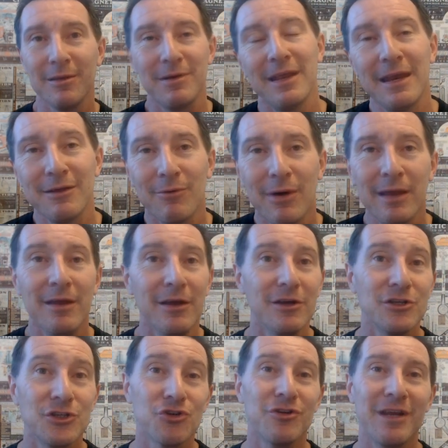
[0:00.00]
But anyway,
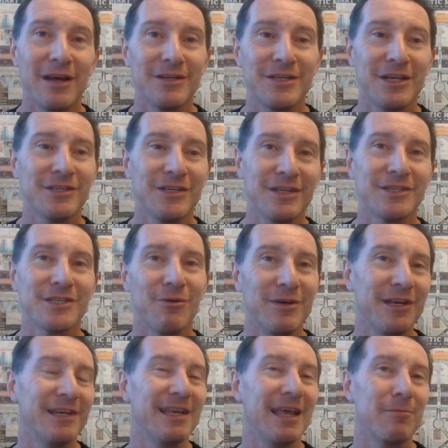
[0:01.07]
during our testing, so we
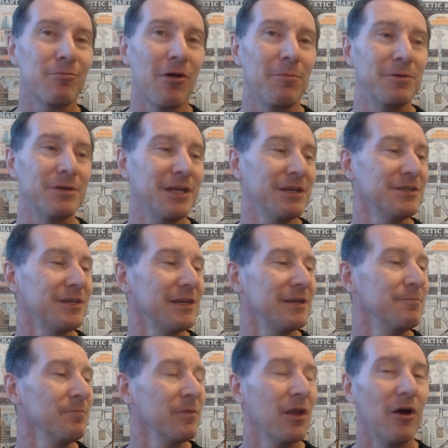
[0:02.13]
didn't get proper
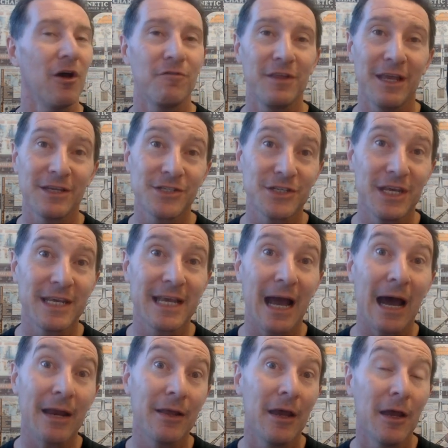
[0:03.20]
testing of the SD
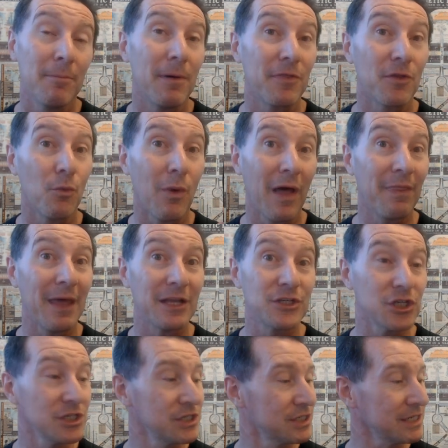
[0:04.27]
card, but the one that
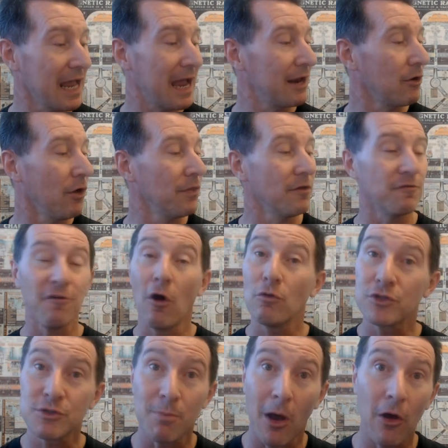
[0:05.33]
just sat on the
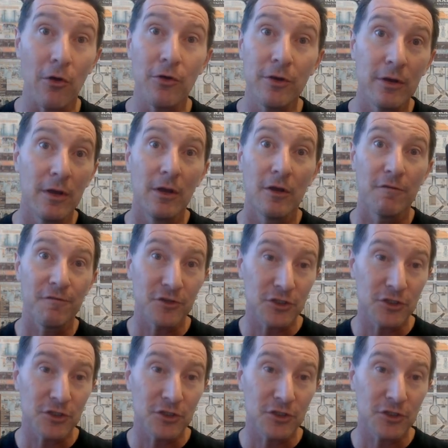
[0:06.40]
volts mode for